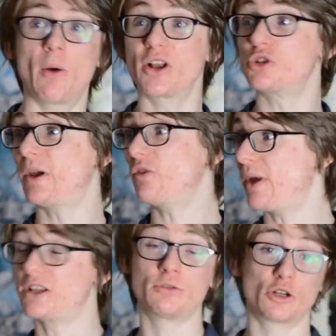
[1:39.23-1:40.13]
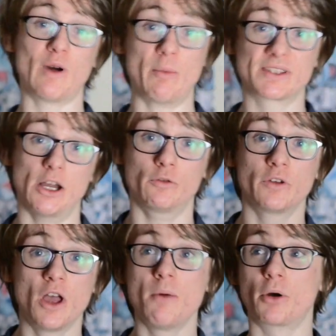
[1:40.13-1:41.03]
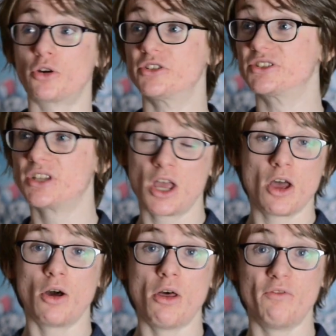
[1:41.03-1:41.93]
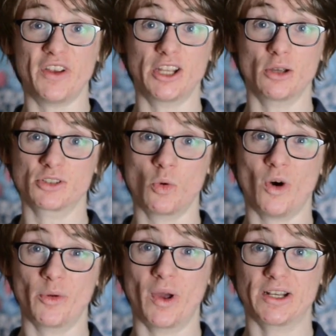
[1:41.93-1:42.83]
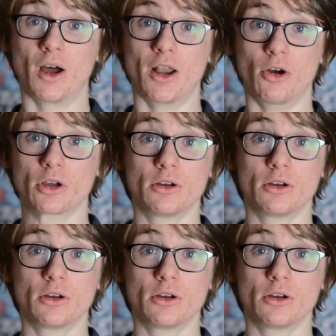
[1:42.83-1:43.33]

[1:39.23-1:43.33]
which I mean me to talk about myself, because videos are one-way dialogue.